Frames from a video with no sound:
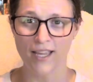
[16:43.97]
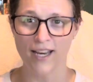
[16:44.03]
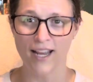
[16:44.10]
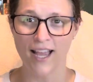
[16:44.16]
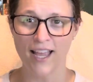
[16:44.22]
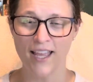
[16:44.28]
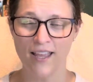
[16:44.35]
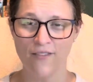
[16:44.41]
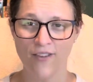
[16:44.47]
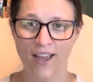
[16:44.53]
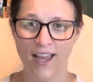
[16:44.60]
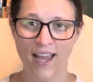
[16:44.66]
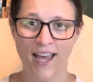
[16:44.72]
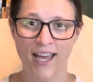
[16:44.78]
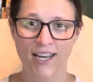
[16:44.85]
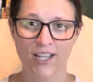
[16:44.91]
And I have
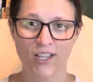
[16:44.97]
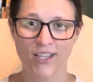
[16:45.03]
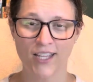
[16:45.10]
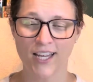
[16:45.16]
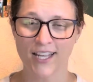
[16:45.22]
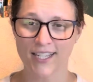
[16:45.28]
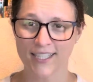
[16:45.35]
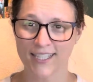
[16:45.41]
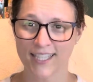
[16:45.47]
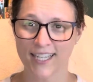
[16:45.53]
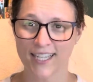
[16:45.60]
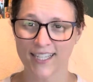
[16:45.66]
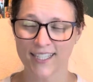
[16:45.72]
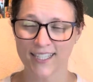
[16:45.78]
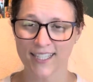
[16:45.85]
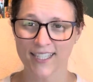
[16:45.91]
had a lot of
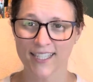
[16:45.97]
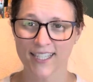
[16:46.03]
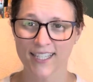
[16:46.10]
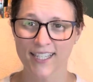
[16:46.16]
luck